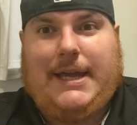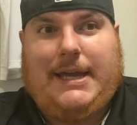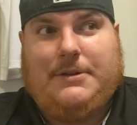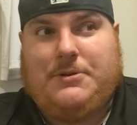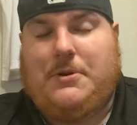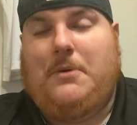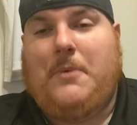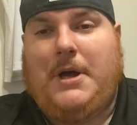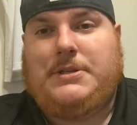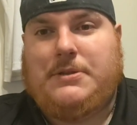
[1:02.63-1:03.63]
And Deshaun
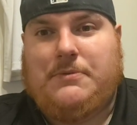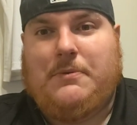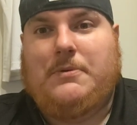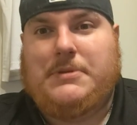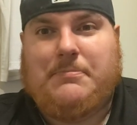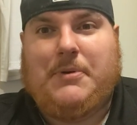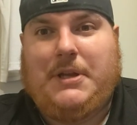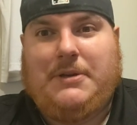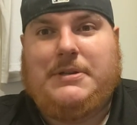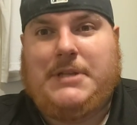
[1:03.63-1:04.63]
Watson throws a pretty
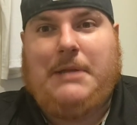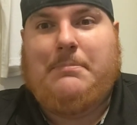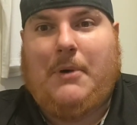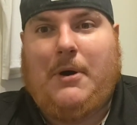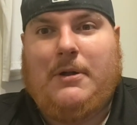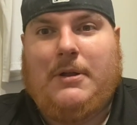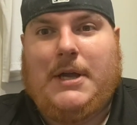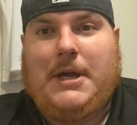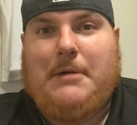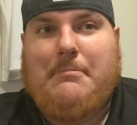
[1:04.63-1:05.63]
good deep ball,
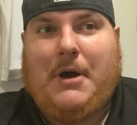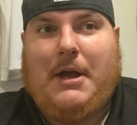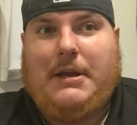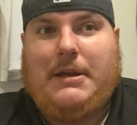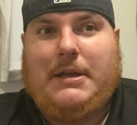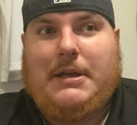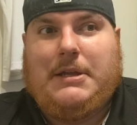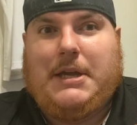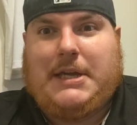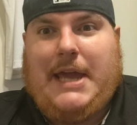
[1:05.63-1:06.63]
but
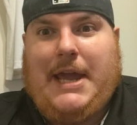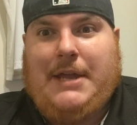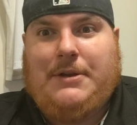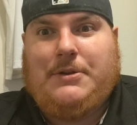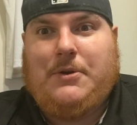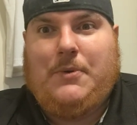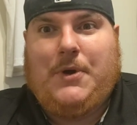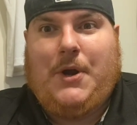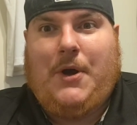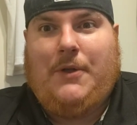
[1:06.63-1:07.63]
you can't do
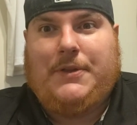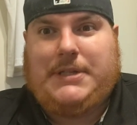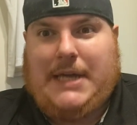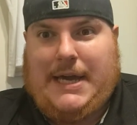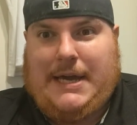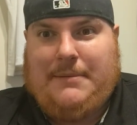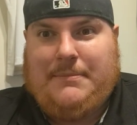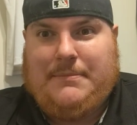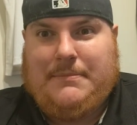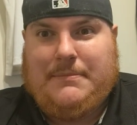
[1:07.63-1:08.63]
it all the
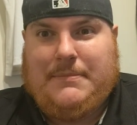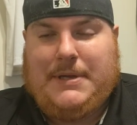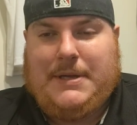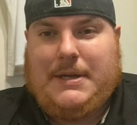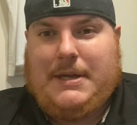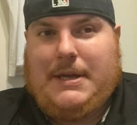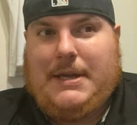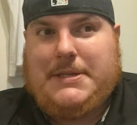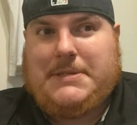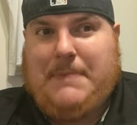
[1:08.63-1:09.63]
time.
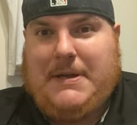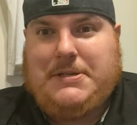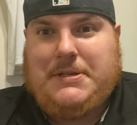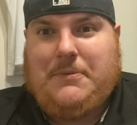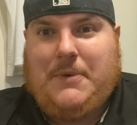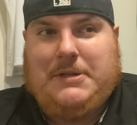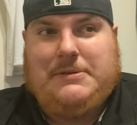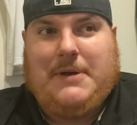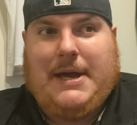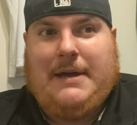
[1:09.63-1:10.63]
Especially when
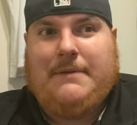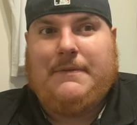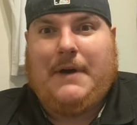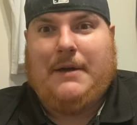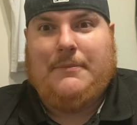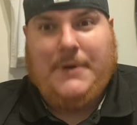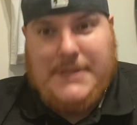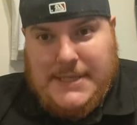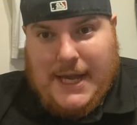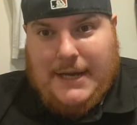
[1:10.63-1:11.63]
you have, on one
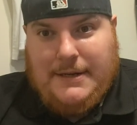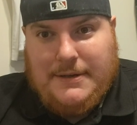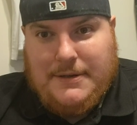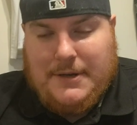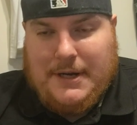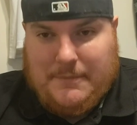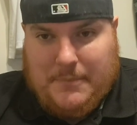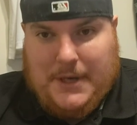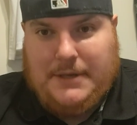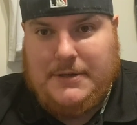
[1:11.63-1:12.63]
side, you're going to have
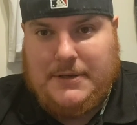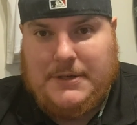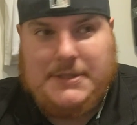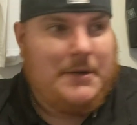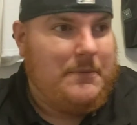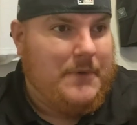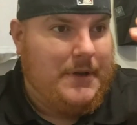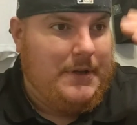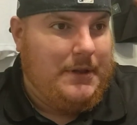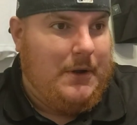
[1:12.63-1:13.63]
Brandin Cooks
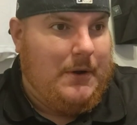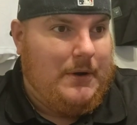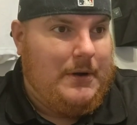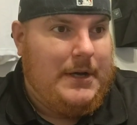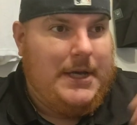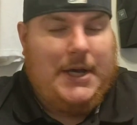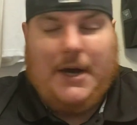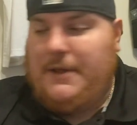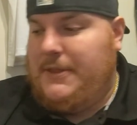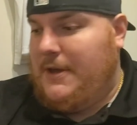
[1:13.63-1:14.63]
running long.
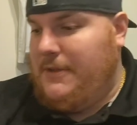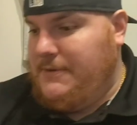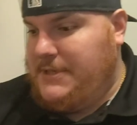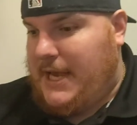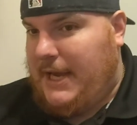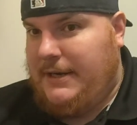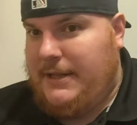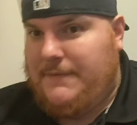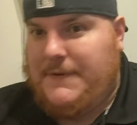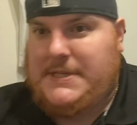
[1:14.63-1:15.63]
On the other side,
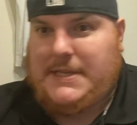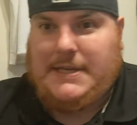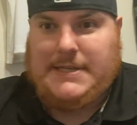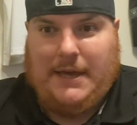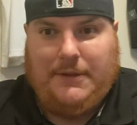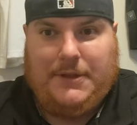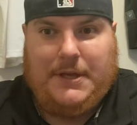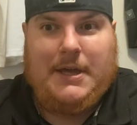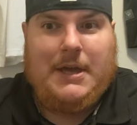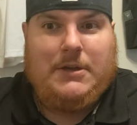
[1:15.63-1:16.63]
if he stays
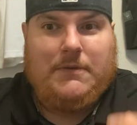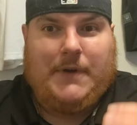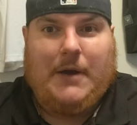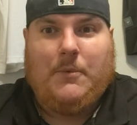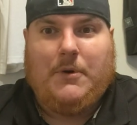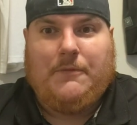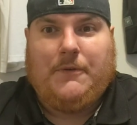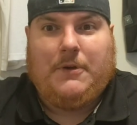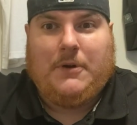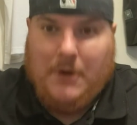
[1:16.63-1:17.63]
healthy, you've got Will
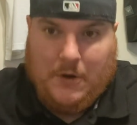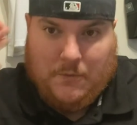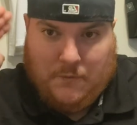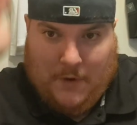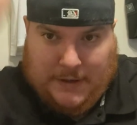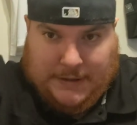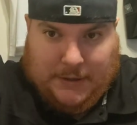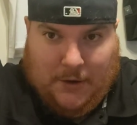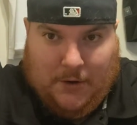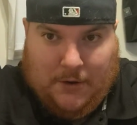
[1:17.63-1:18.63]
Fuller running
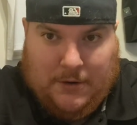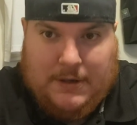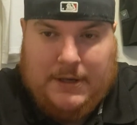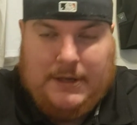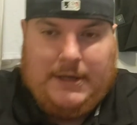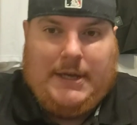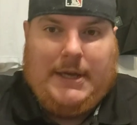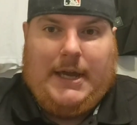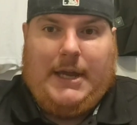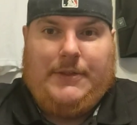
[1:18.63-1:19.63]
long.
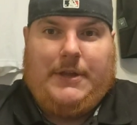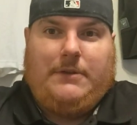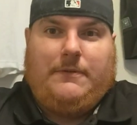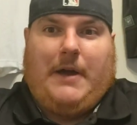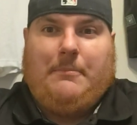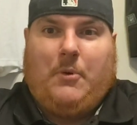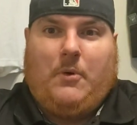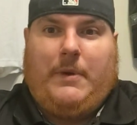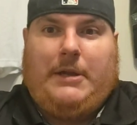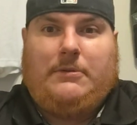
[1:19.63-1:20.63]
And then you've got
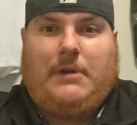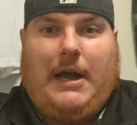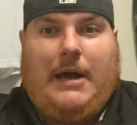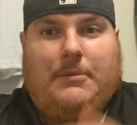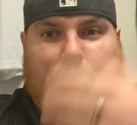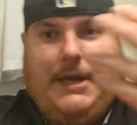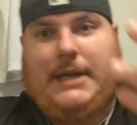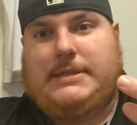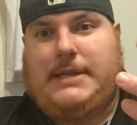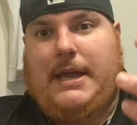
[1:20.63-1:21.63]
poor Randall Cobb, who
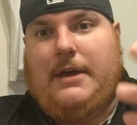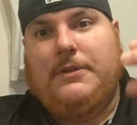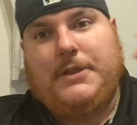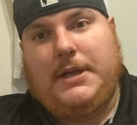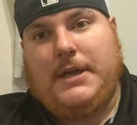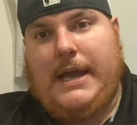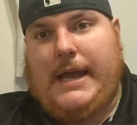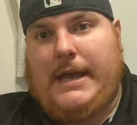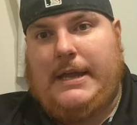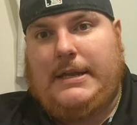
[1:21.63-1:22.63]
can't stay healthy,
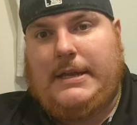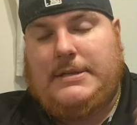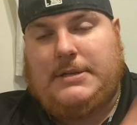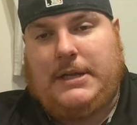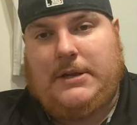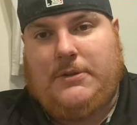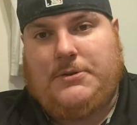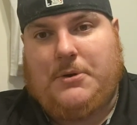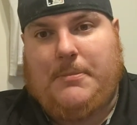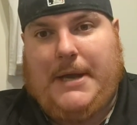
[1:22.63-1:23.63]
and he's going to get all the
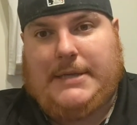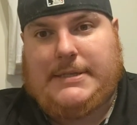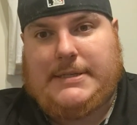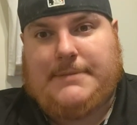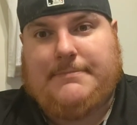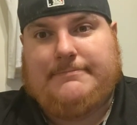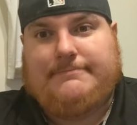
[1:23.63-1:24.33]
short passes.